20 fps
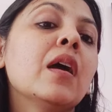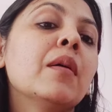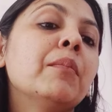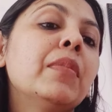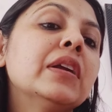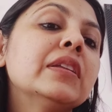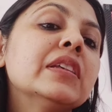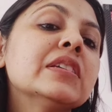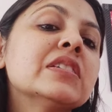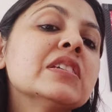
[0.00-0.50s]

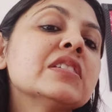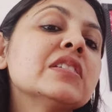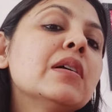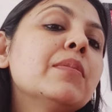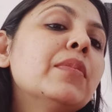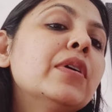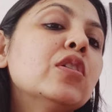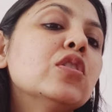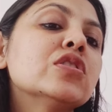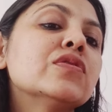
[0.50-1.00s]
But this is
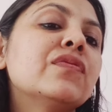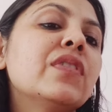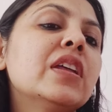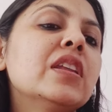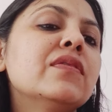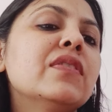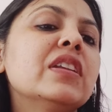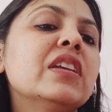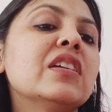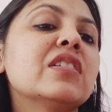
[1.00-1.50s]
somebody who is
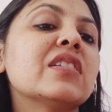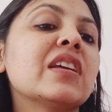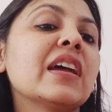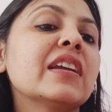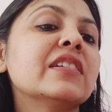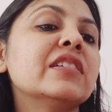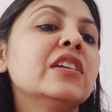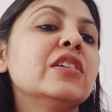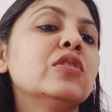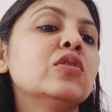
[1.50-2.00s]
very very
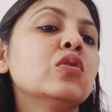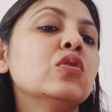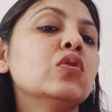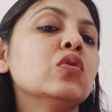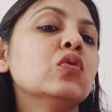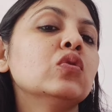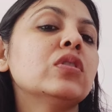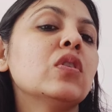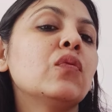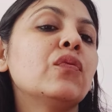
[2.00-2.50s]
attracted to
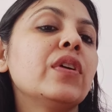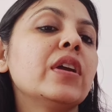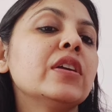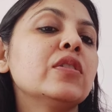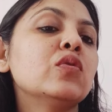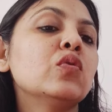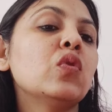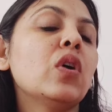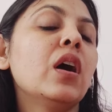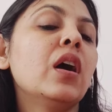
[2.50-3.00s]
you, the way
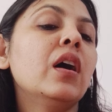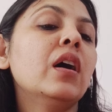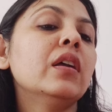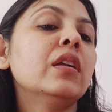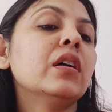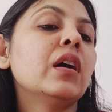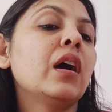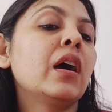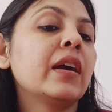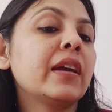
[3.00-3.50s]
you
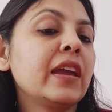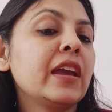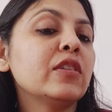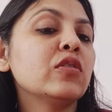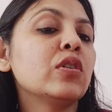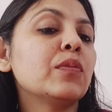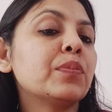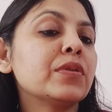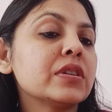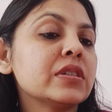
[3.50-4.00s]
are, again
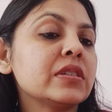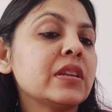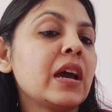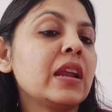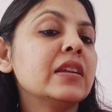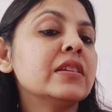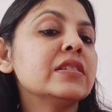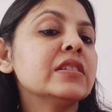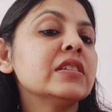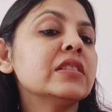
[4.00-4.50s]
your
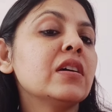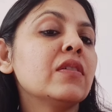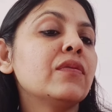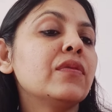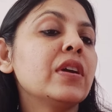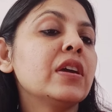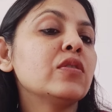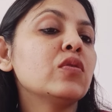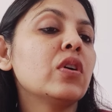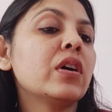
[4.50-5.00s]
personality, the
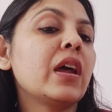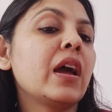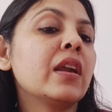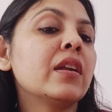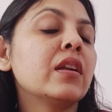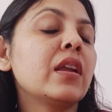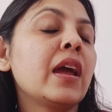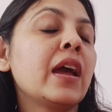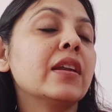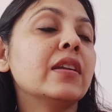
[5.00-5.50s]
way you are
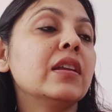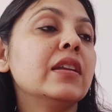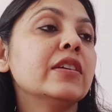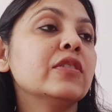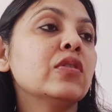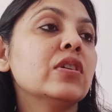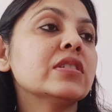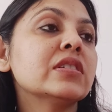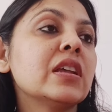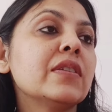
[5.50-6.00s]

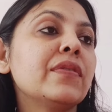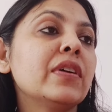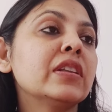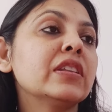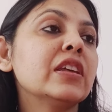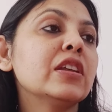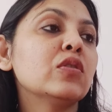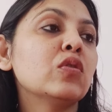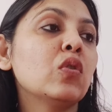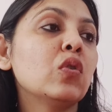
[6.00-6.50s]
handling yourself,
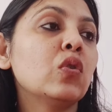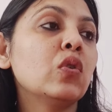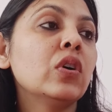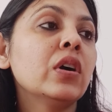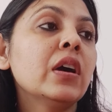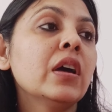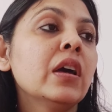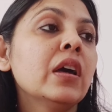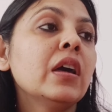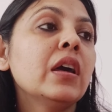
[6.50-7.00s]
and they know